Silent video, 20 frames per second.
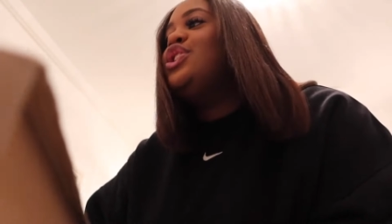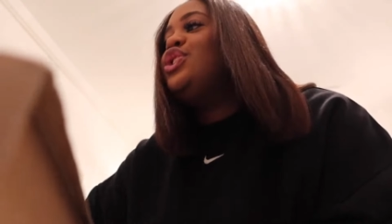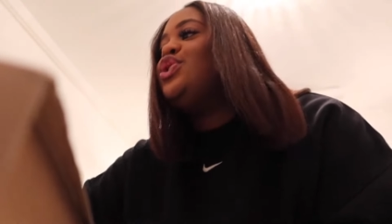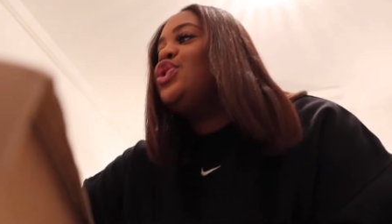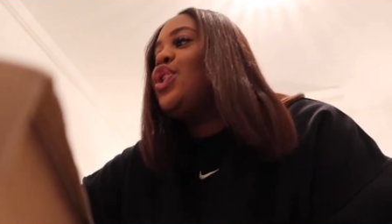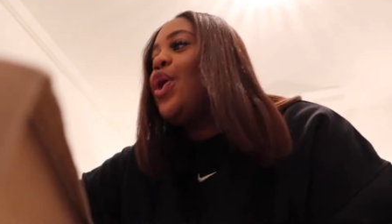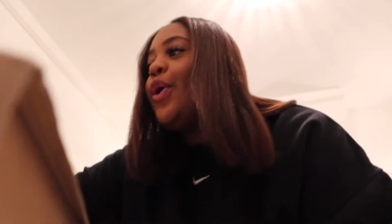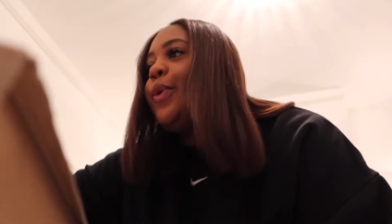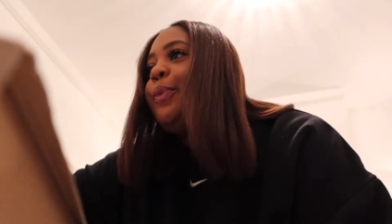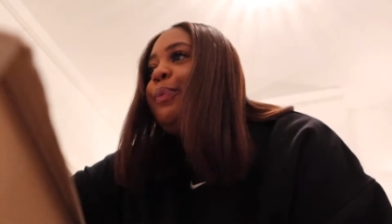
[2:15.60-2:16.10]

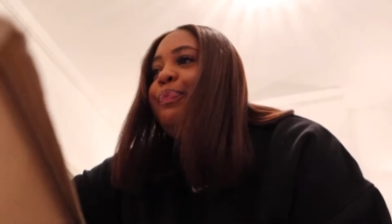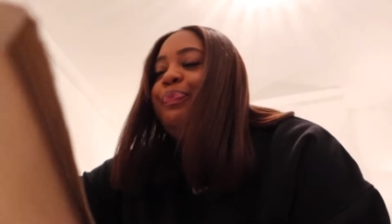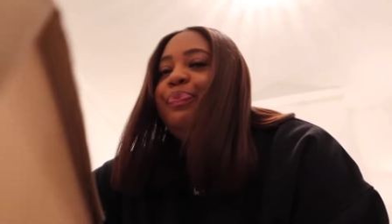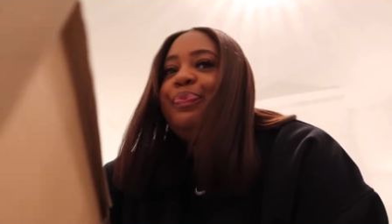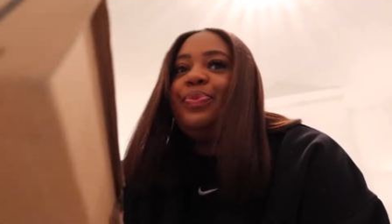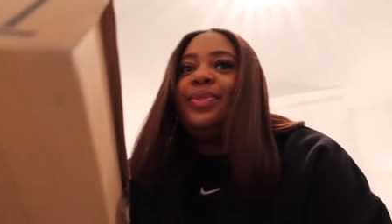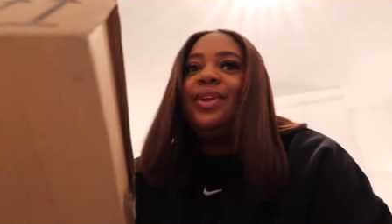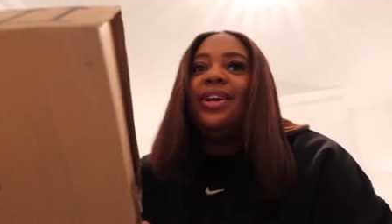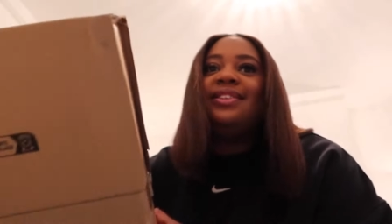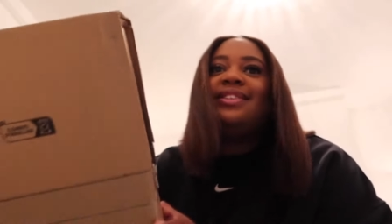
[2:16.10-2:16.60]
so
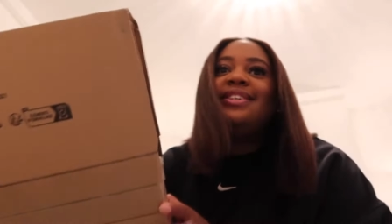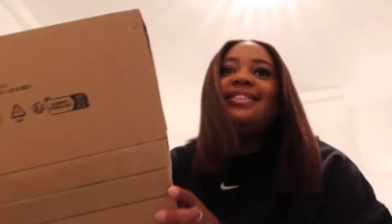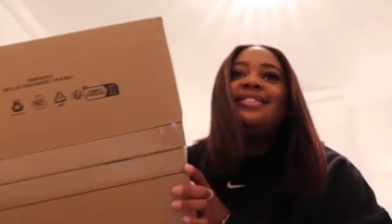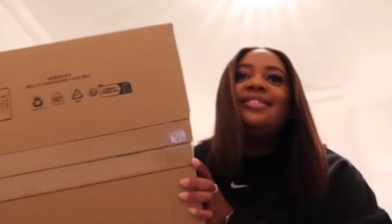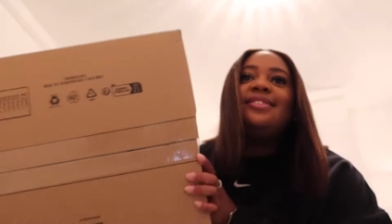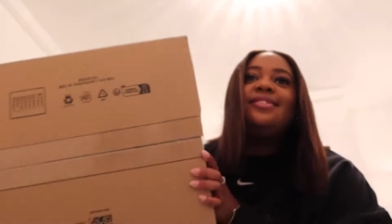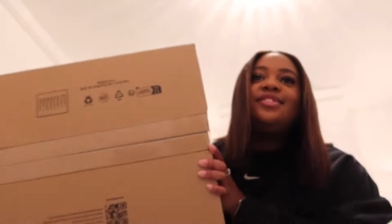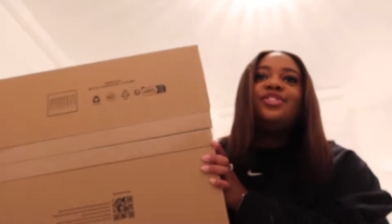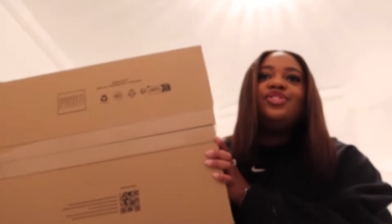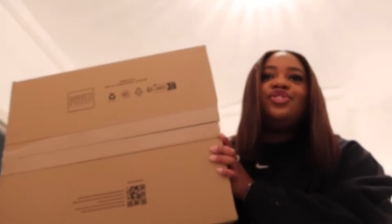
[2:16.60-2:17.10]
this
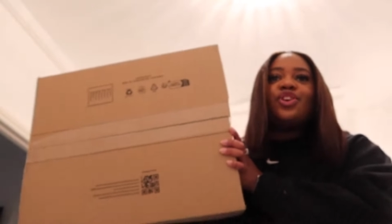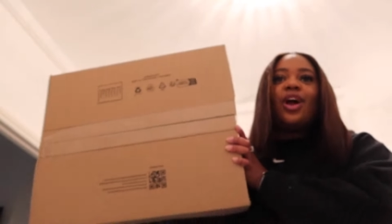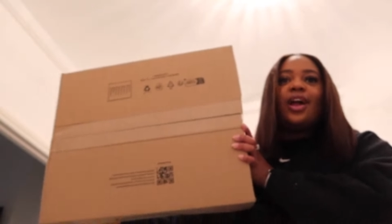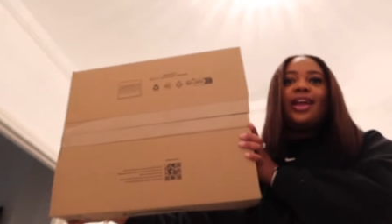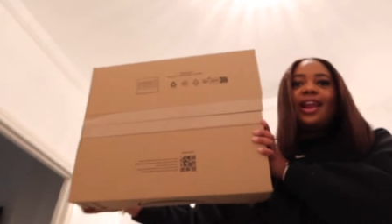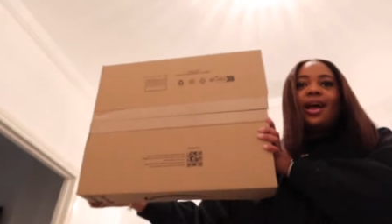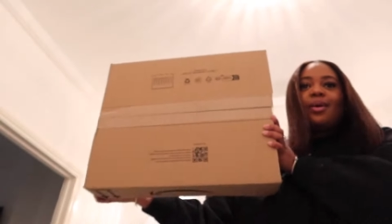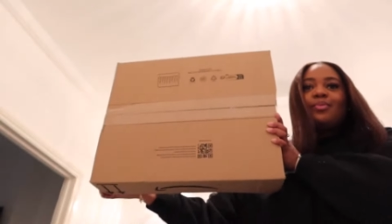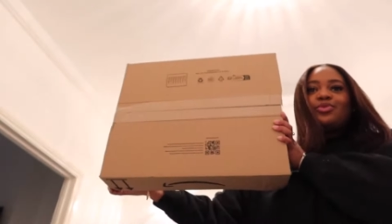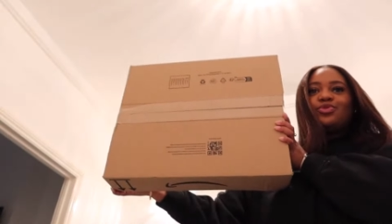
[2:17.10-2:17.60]
is the
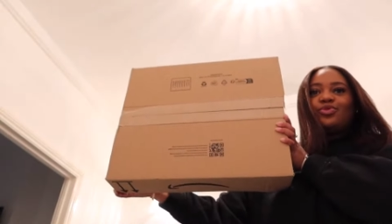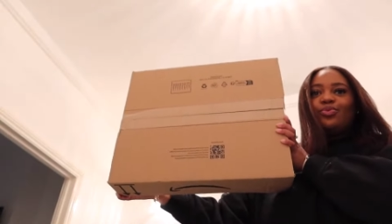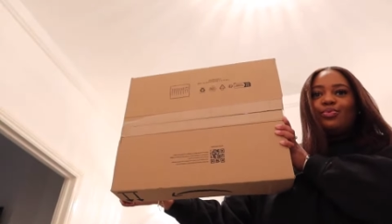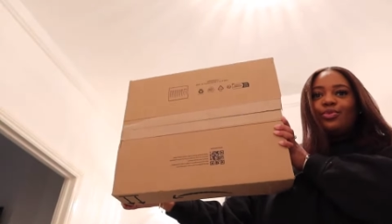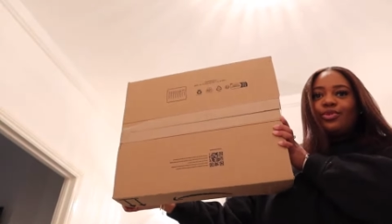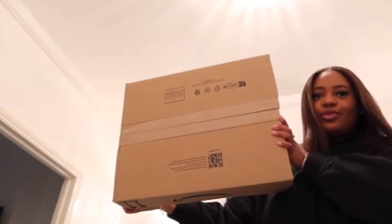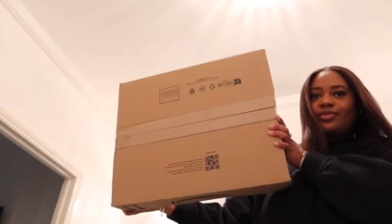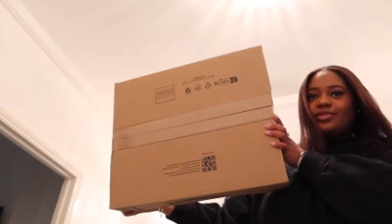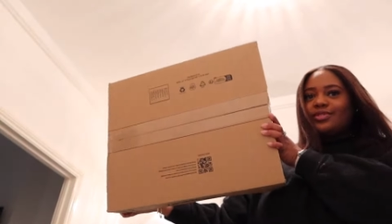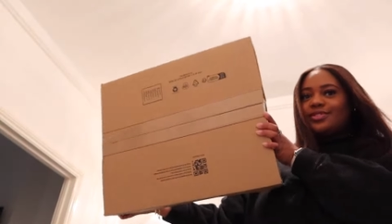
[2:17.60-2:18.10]
giant Amazon
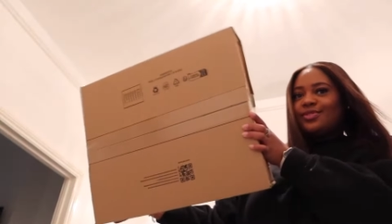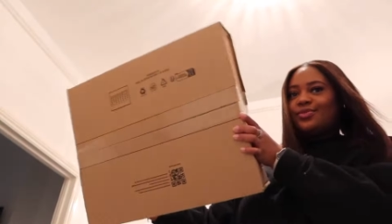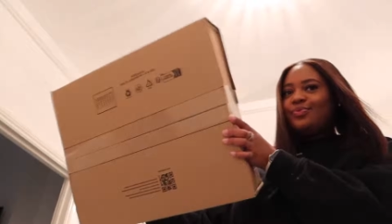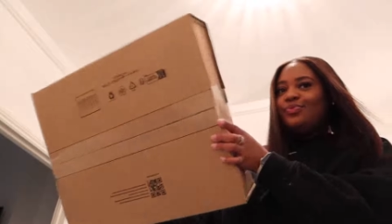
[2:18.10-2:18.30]
box.